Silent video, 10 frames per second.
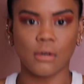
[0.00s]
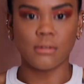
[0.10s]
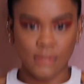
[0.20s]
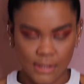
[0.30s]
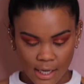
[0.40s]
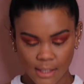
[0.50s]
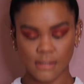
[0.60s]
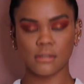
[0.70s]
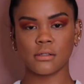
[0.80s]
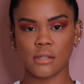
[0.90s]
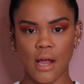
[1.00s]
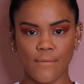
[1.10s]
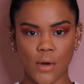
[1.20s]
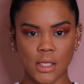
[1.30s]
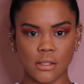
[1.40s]
Oh, did I not
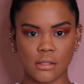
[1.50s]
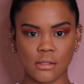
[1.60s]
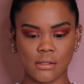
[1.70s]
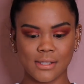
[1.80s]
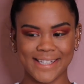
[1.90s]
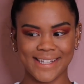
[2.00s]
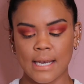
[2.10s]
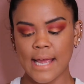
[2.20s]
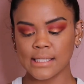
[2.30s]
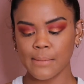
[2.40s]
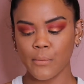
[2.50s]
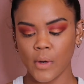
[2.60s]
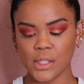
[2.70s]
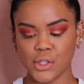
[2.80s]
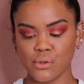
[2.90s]
focus? Next, I'm
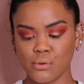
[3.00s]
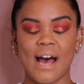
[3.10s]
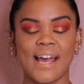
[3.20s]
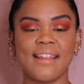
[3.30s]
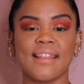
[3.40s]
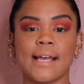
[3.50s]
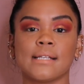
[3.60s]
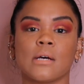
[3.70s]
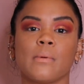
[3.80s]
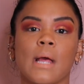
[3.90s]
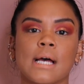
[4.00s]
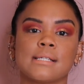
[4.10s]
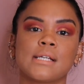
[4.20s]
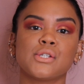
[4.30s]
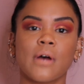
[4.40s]
going to highlight. Now,
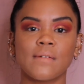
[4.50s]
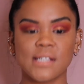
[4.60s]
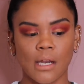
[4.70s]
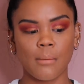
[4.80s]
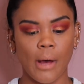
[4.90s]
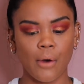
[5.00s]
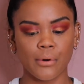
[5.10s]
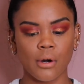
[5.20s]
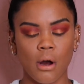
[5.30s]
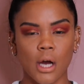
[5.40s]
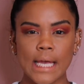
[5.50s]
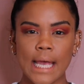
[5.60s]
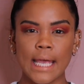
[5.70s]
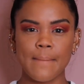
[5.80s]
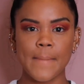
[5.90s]
because I do have setting powder on,
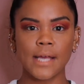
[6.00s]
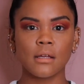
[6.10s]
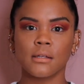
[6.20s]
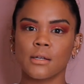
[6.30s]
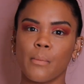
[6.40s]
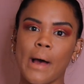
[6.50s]
it might look a little